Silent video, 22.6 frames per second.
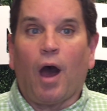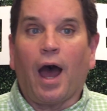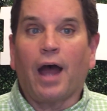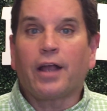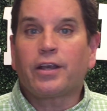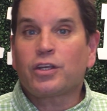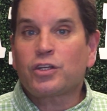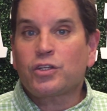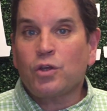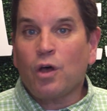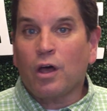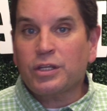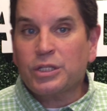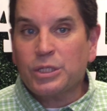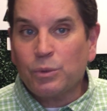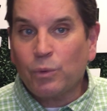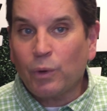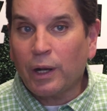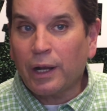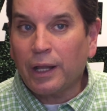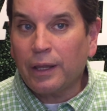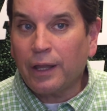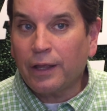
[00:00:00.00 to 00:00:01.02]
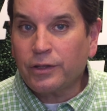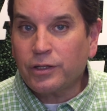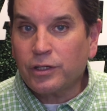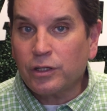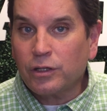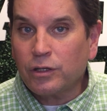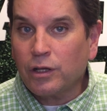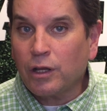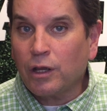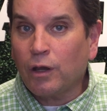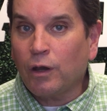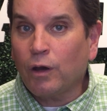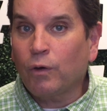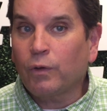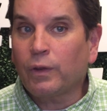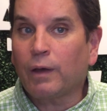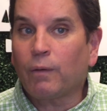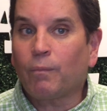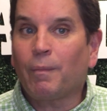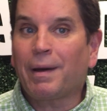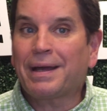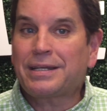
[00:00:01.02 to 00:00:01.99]
I just also want to let you know
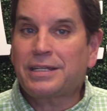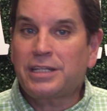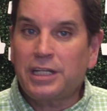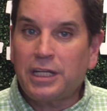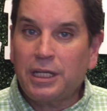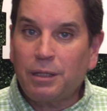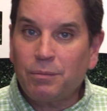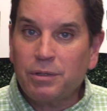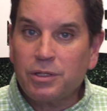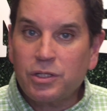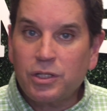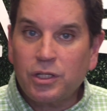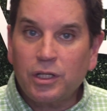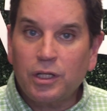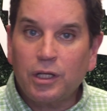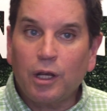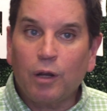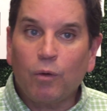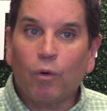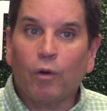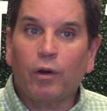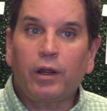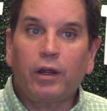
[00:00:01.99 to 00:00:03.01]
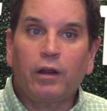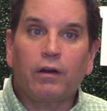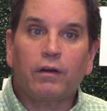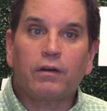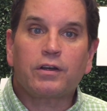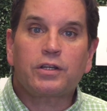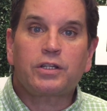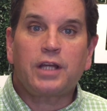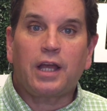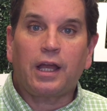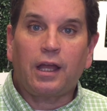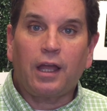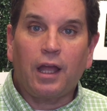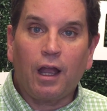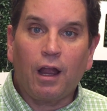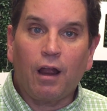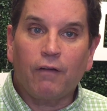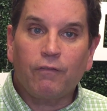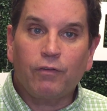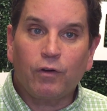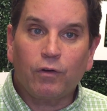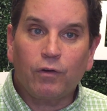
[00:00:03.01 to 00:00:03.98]
that my team is here. We're here to take
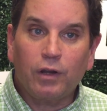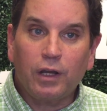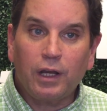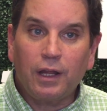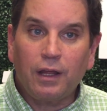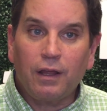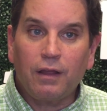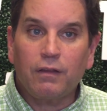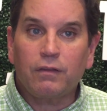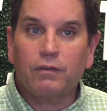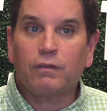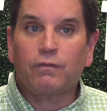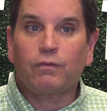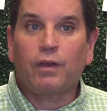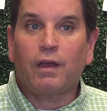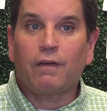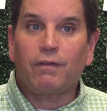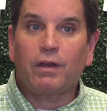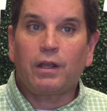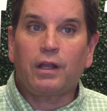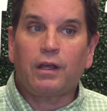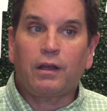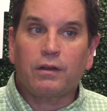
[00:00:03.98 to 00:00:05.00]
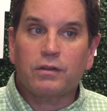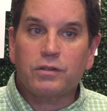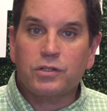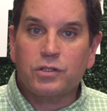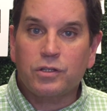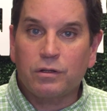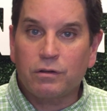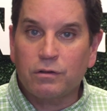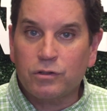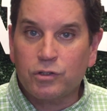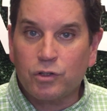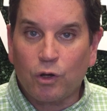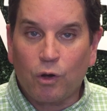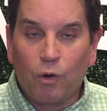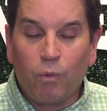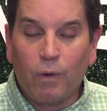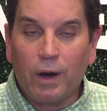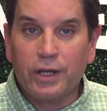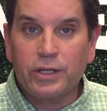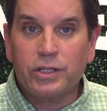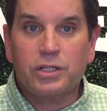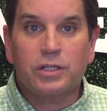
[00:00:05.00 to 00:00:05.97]
care of your needs. If you have any concerns or
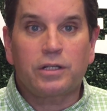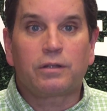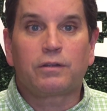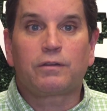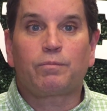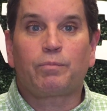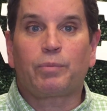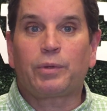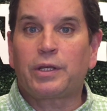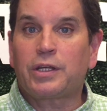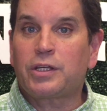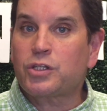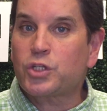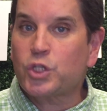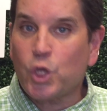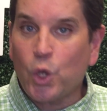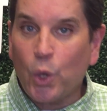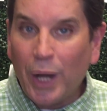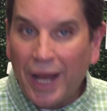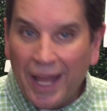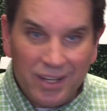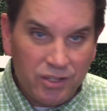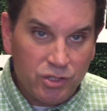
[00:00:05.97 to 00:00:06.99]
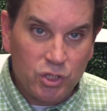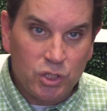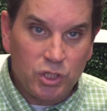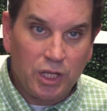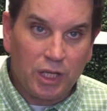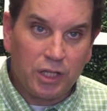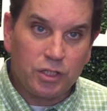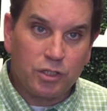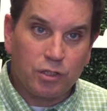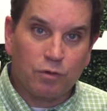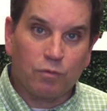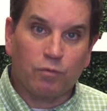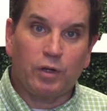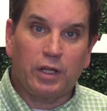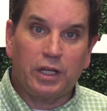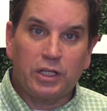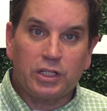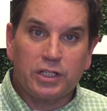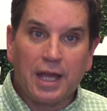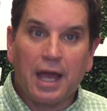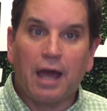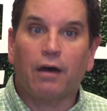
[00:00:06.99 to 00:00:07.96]
questions, please don't hesitate to
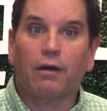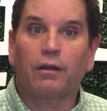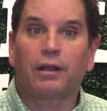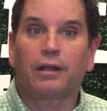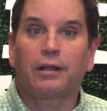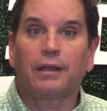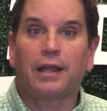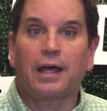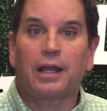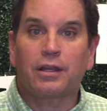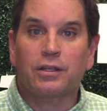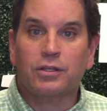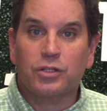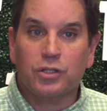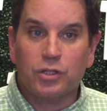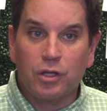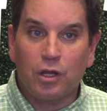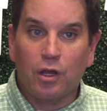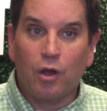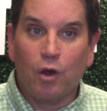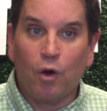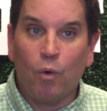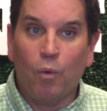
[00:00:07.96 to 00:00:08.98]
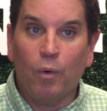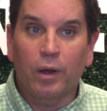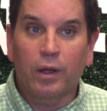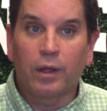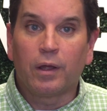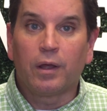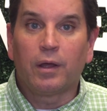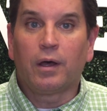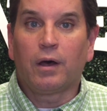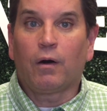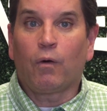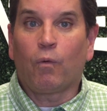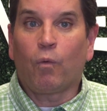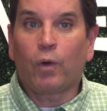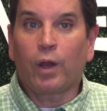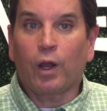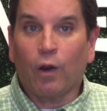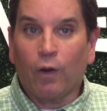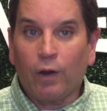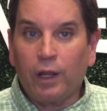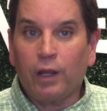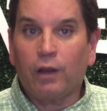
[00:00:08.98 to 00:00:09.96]
reach out and let us know. We
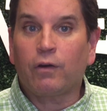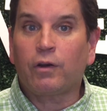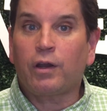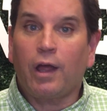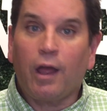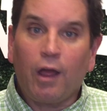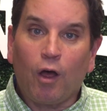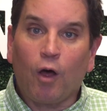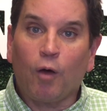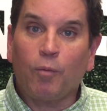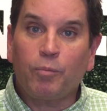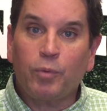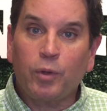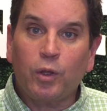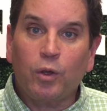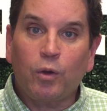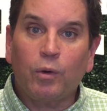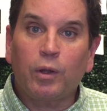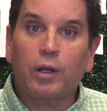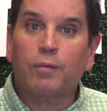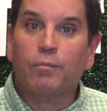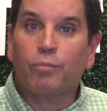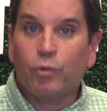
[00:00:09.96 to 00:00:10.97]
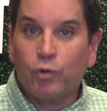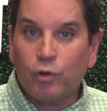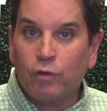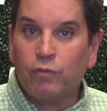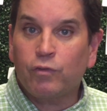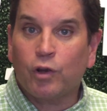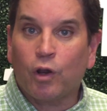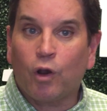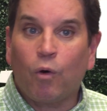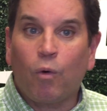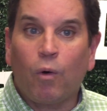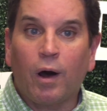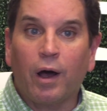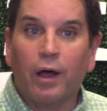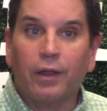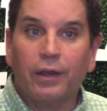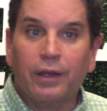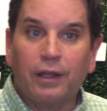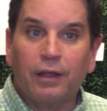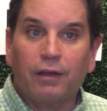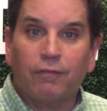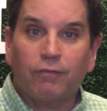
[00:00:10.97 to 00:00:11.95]
are here to help you and improve your
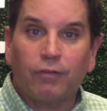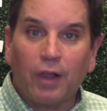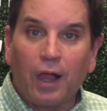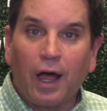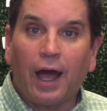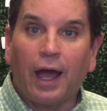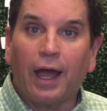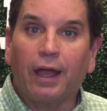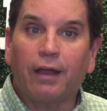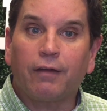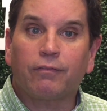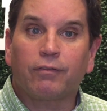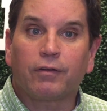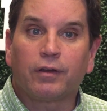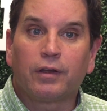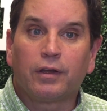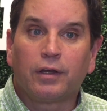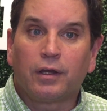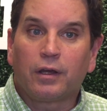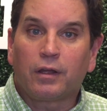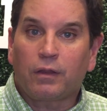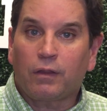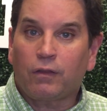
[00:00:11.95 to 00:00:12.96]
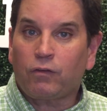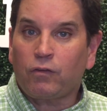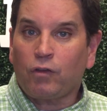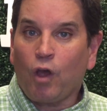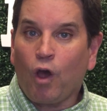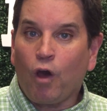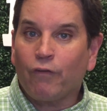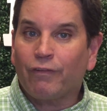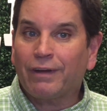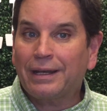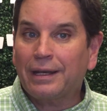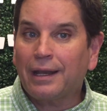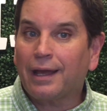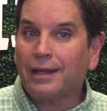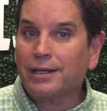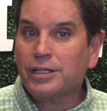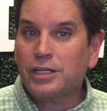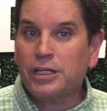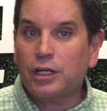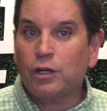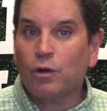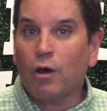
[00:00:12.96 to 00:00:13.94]
quality of life. This
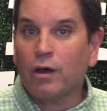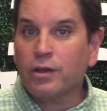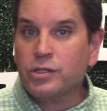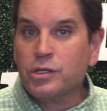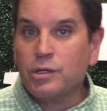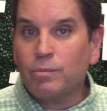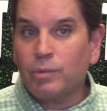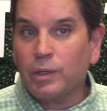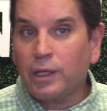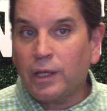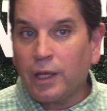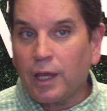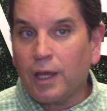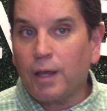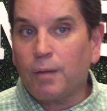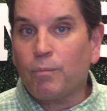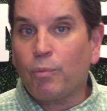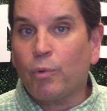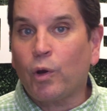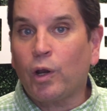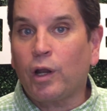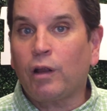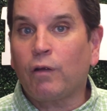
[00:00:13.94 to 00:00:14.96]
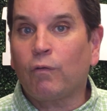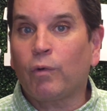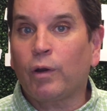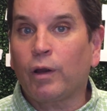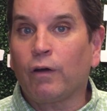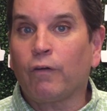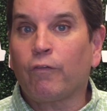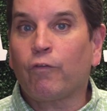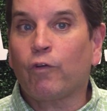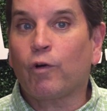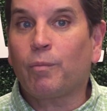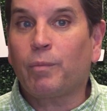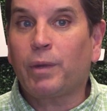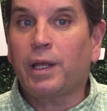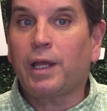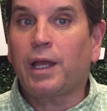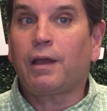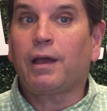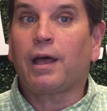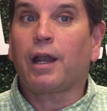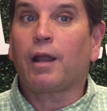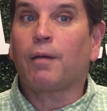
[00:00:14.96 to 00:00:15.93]
COVID-19 also became pretty real for
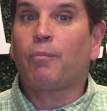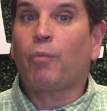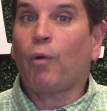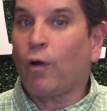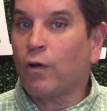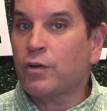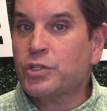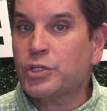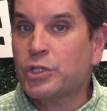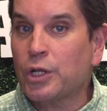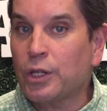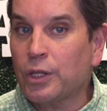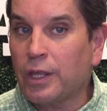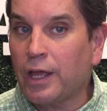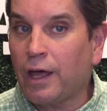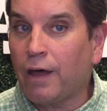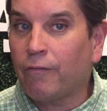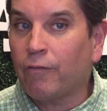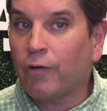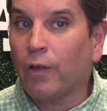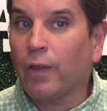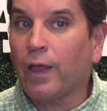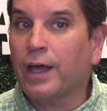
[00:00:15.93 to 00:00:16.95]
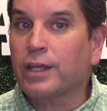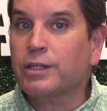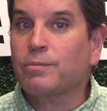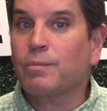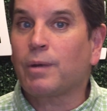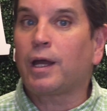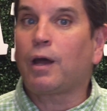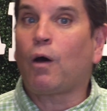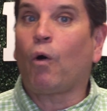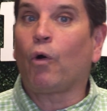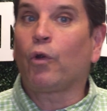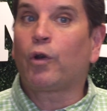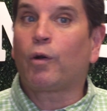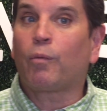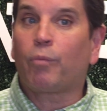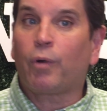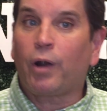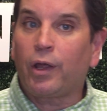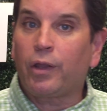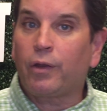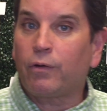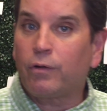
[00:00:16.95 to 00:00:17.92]
me on a personal level as my older
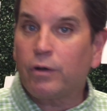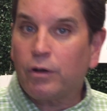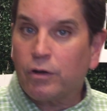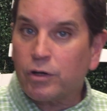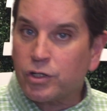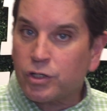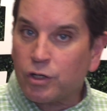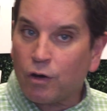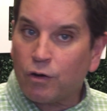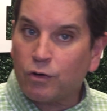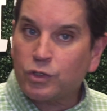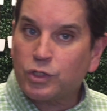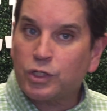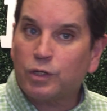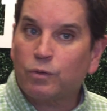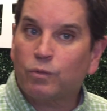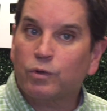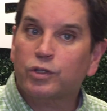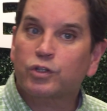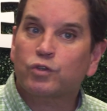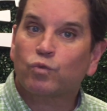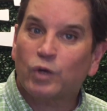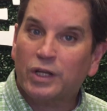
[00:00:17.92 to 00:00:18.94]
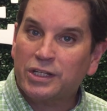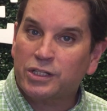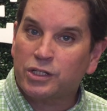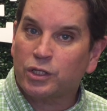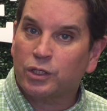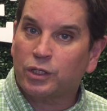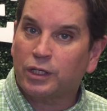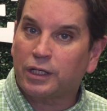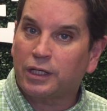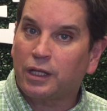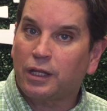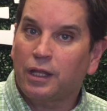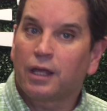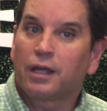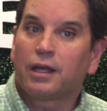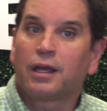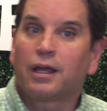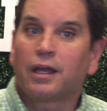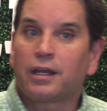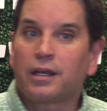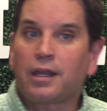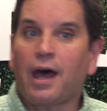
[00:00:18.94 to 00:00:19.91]
brother in New Jersey was recently
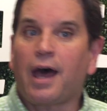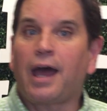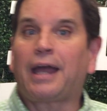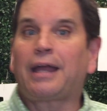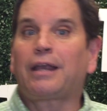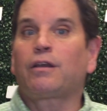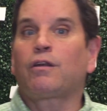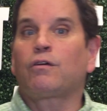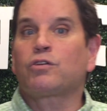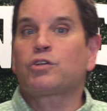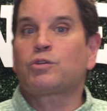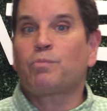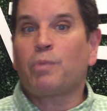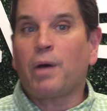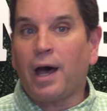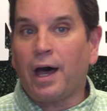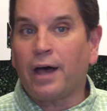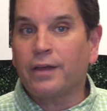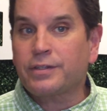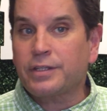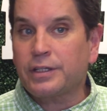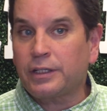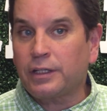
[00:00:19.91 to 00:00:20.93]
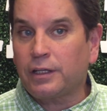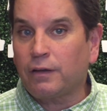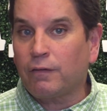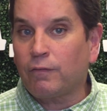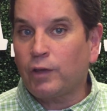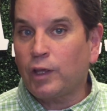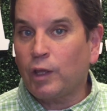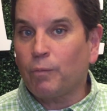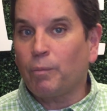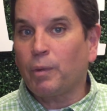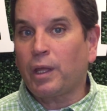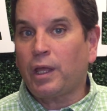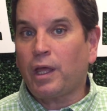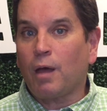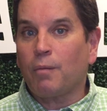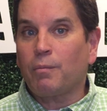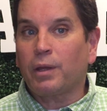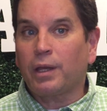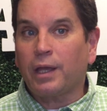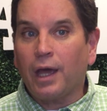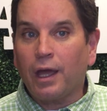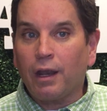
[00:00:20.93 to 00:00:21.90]
diagnosed positive. He'll be
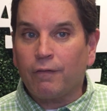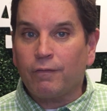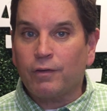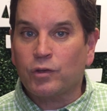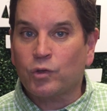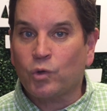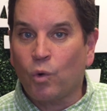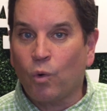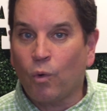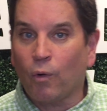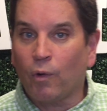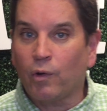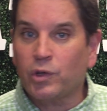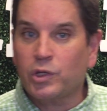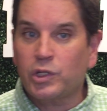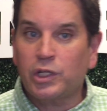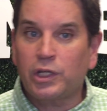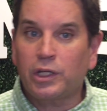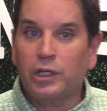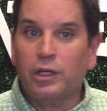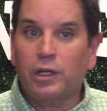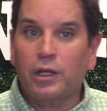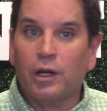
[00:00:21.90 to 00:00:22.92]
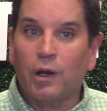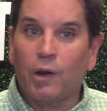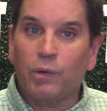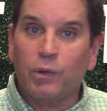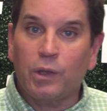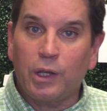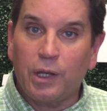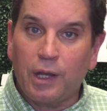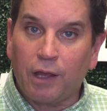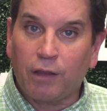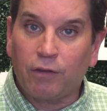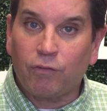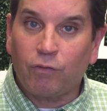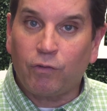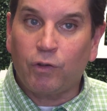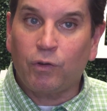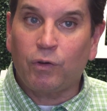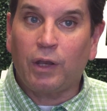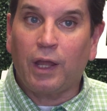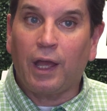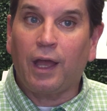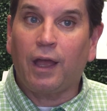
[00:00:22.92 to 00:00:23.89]
coming out of his quarantine here in the next
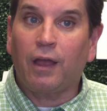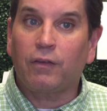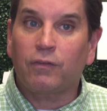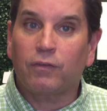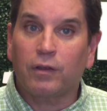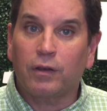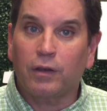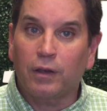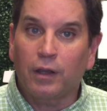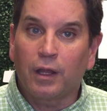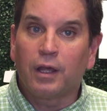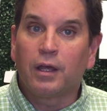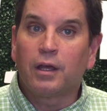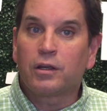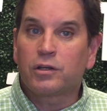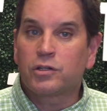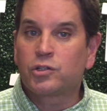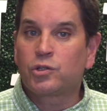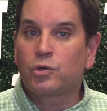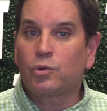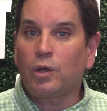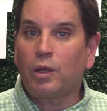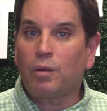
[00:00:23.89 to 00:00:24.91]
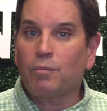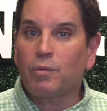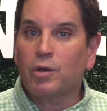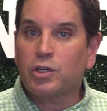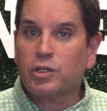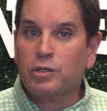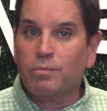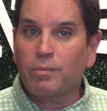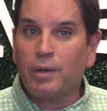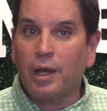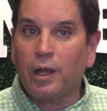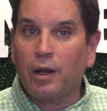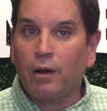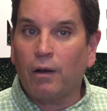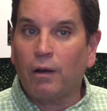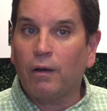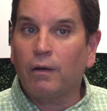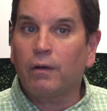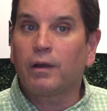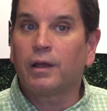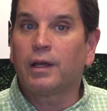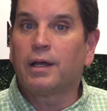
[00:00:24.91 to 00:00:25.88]
few days and doing much
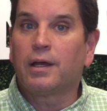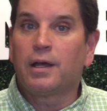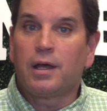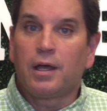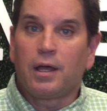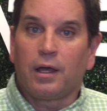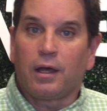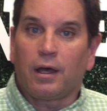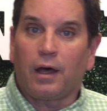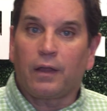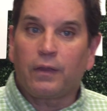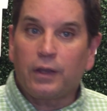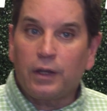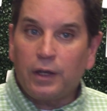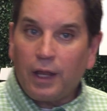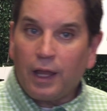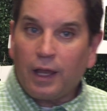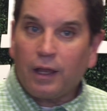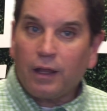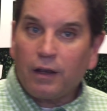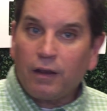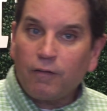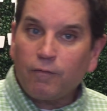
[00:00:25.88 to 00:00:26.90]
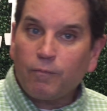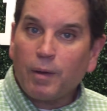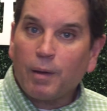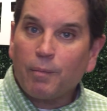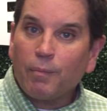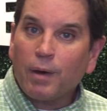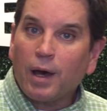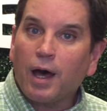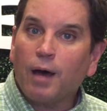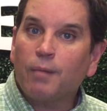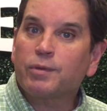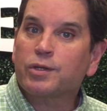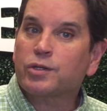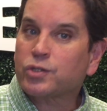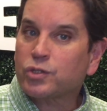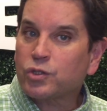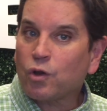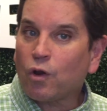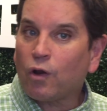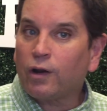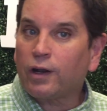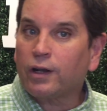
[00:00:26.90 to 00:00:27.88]
better. On the negative, my mom is
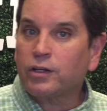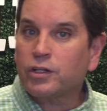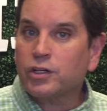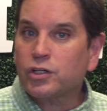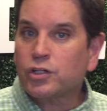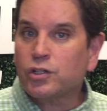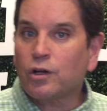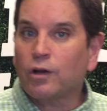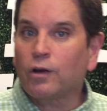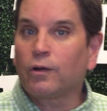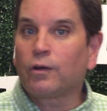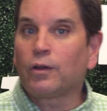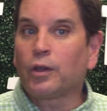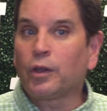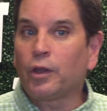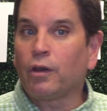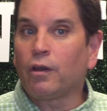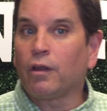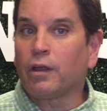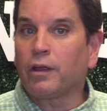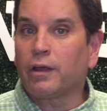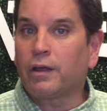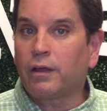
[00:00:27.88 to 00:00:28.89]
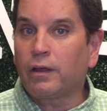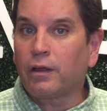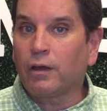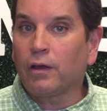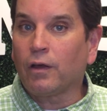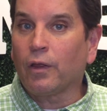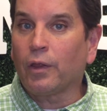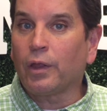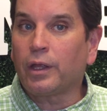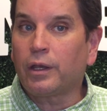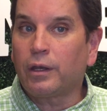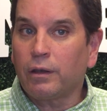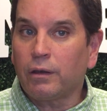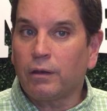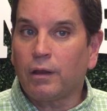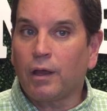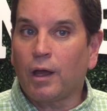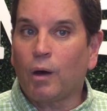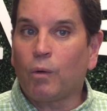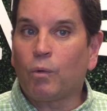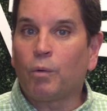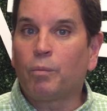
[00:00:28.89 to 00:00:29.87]
starting to turn a little ill and
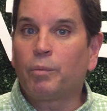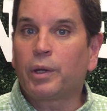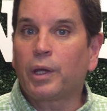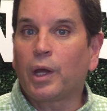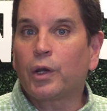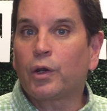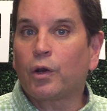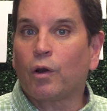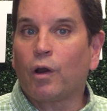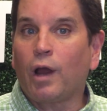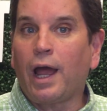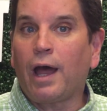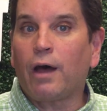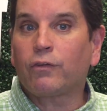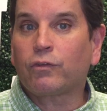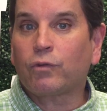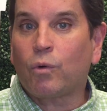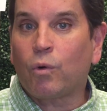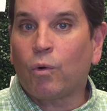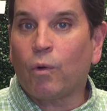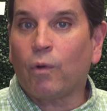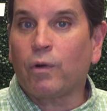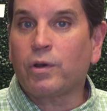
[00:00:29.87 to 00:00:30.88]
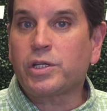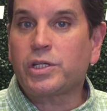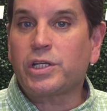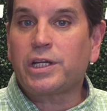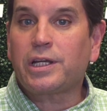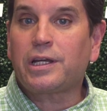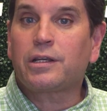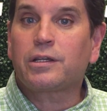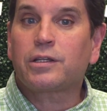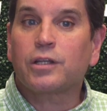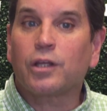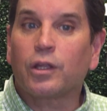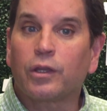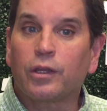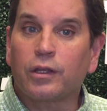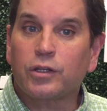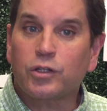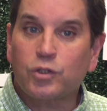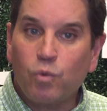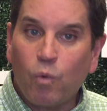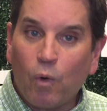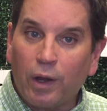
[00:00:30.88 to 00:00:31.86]
will be under a house quarantine till
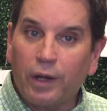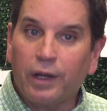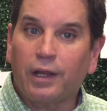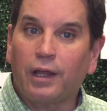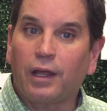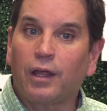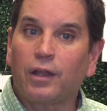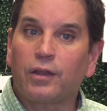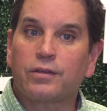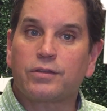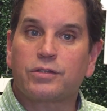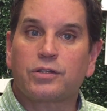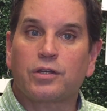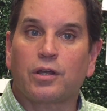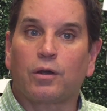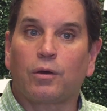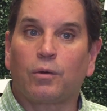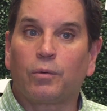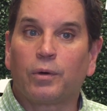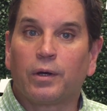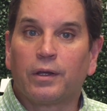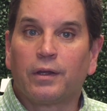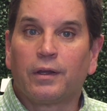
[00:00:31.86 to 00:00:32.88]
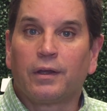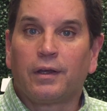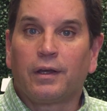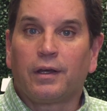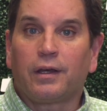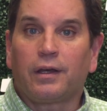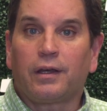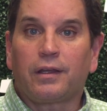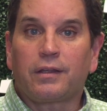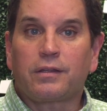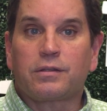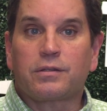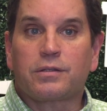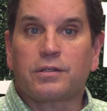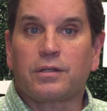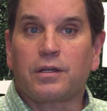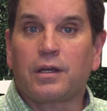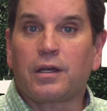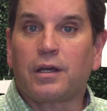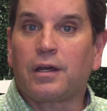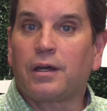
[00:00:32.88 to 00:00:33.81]
the 20th. So it's